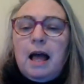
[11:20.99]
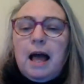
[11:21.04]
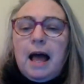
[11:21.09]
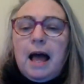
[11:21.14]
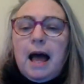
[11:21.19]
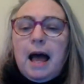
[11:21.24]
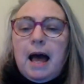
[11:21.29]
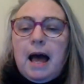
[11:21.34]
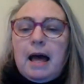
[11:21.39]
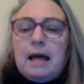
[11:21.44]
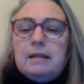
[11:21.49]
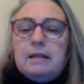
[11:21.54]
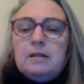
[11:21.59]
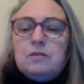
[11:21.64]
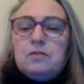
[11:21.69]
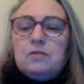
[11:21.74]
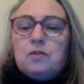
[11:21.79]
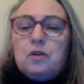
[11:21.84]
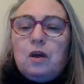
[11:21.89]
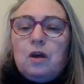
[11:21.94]

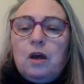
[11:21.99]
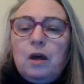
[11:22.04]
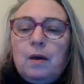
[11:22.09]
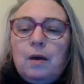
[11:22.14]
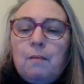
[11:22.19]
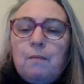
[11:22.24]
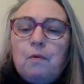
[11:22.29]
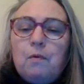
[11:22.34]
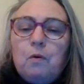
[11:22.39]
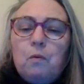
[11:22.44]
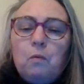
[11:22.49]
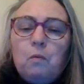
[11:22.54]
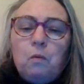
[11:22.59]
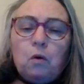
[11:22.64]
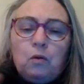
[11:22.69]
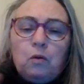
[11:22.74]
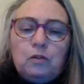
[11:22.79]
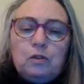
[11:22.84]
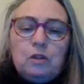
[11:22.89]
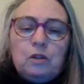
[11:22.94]
and
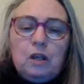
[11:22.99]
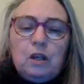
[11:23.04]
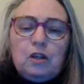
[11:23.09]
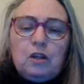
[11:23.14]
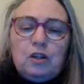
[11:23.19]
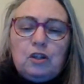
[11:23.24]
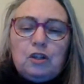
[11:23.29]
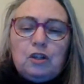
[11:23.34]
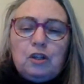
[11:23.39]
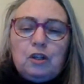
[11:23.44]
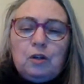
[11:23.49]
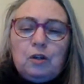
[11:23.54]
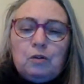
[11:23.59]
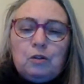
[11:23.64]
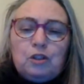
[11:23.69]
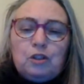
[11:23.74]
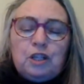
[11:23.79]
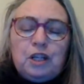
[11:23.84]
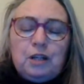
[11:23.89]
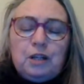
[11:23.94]
one, you know,
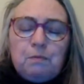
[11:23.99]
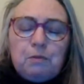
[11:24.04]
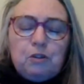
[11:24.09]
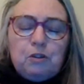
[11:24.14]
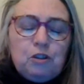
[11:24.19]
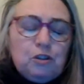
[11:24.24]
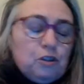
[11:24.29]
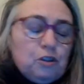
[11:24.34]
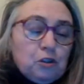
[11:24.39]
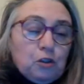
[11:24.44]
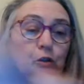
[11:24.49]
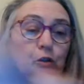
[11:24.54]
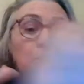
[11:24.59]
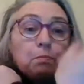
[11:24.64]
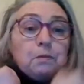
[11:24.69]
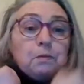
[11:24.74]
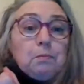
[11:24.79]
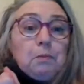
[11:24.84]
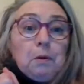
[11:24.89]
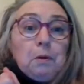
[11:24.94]
she would just scoop
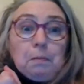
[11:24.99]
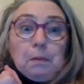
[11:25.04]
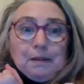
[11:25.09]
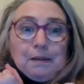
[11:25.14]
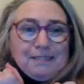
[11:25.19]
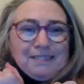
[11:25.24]
them up.